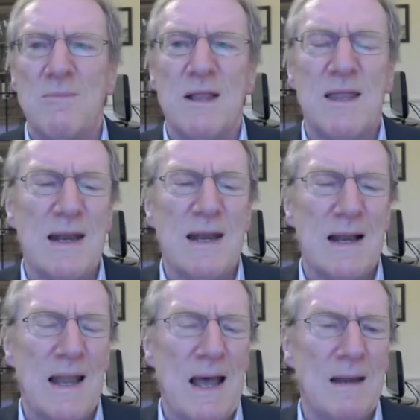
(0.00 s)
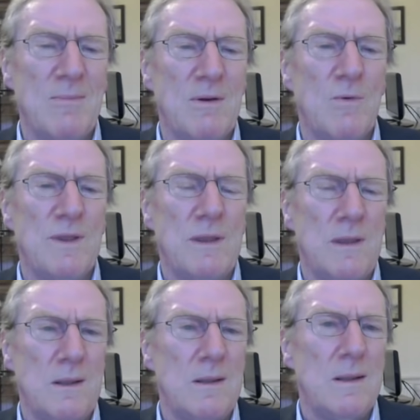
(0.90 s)
to maintain alignment with
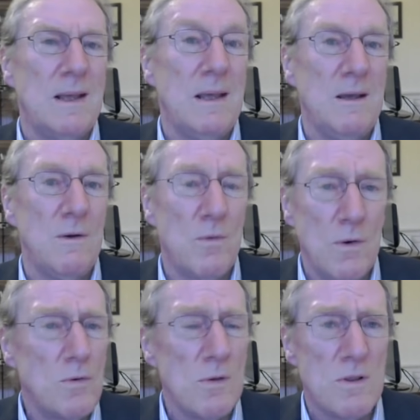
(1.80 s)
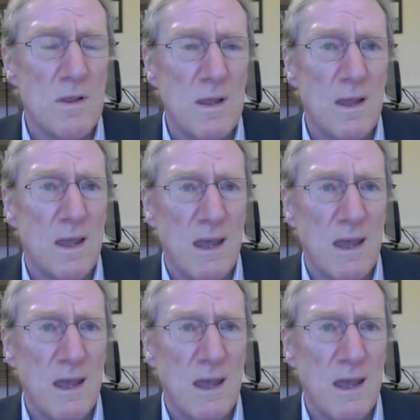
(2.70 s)
EU rules,